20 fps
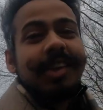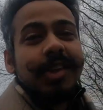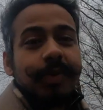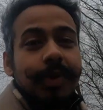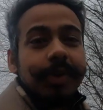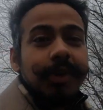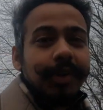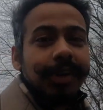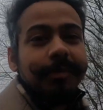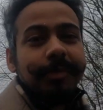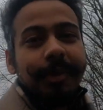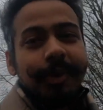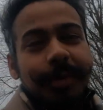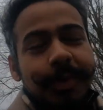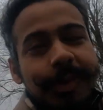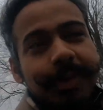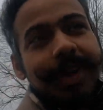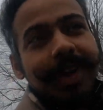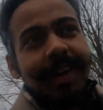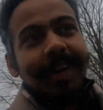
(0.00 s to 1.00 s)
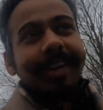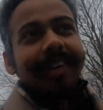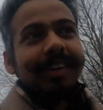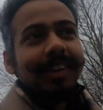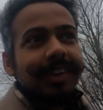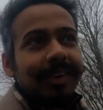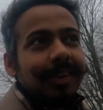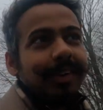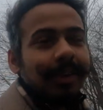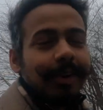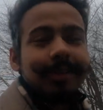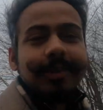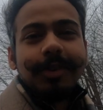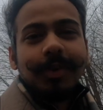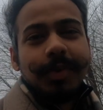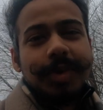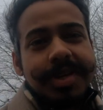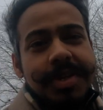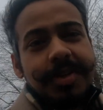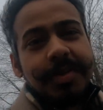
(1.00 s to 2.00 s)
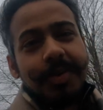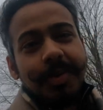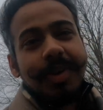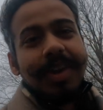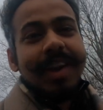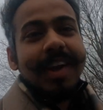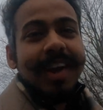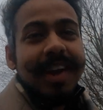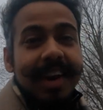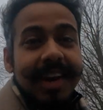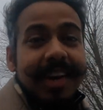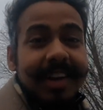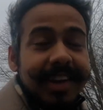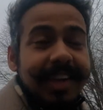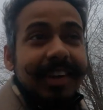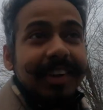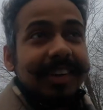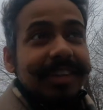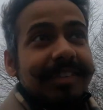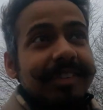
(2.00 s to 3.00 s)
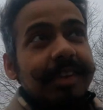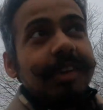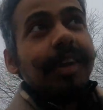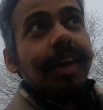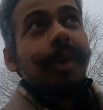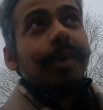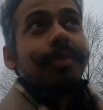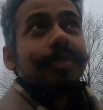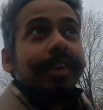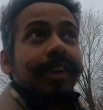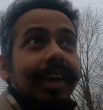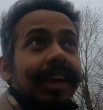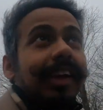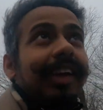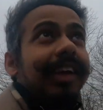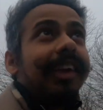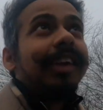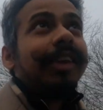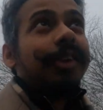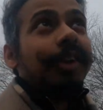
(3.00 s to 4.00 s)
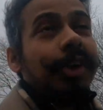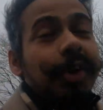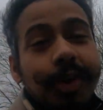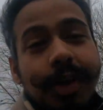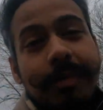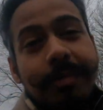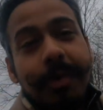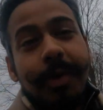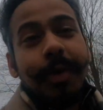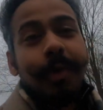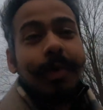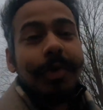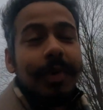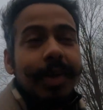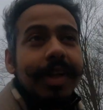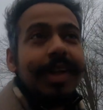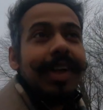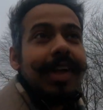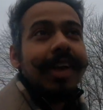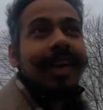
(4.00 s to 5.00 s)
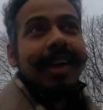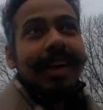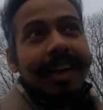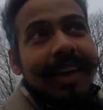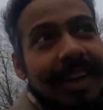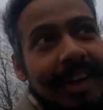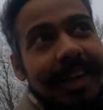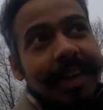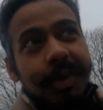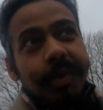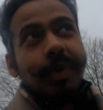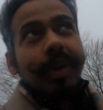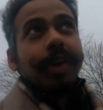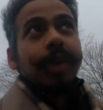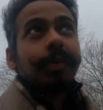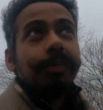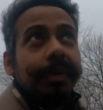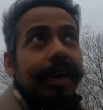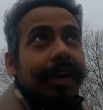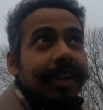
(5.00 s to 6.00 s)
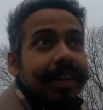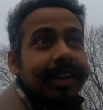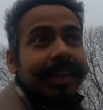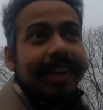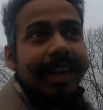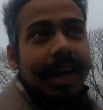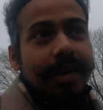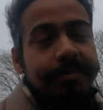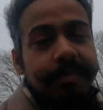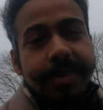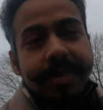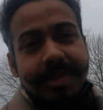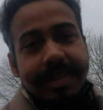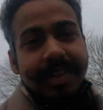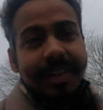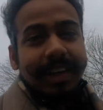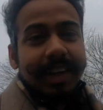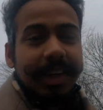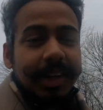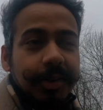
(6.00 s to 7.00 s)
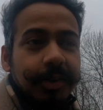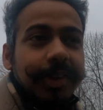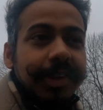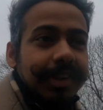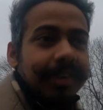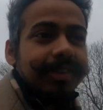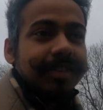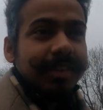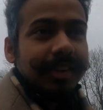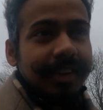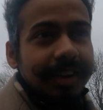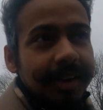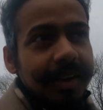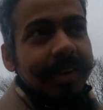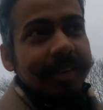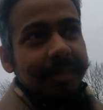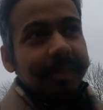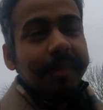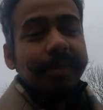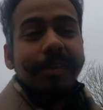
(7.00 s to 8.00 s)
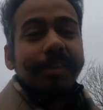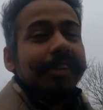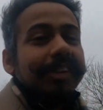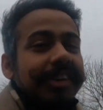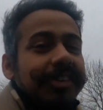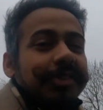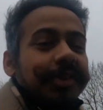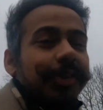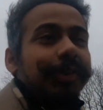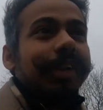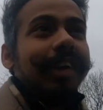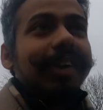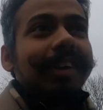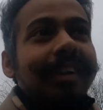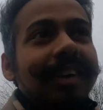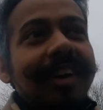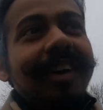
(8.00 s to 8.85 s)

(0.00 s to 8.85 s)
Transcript: when you come to Oslo and you take a C housing, you need to come to UIO Blindern campus and get your keys. So maybe we'll just go there.